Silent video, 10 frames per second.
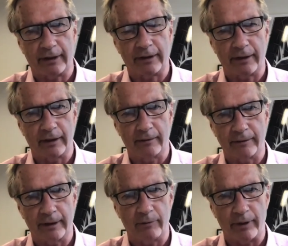They they
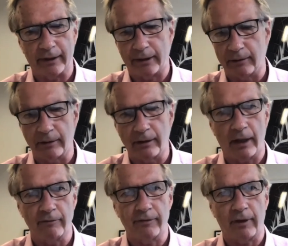really love
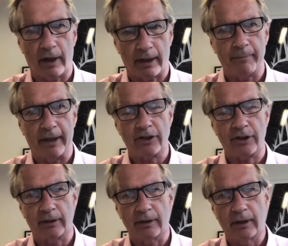automation,
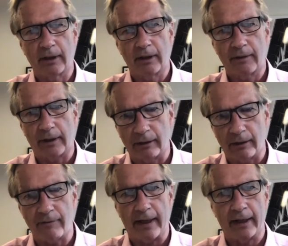they love
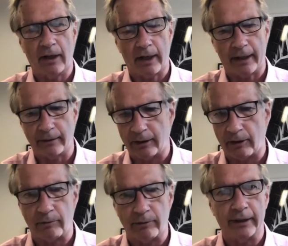AI, they are
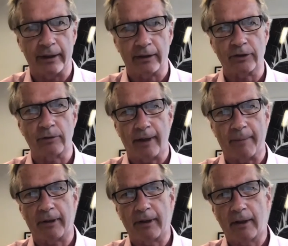really in its grip.
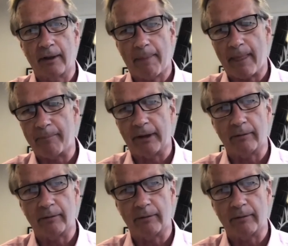But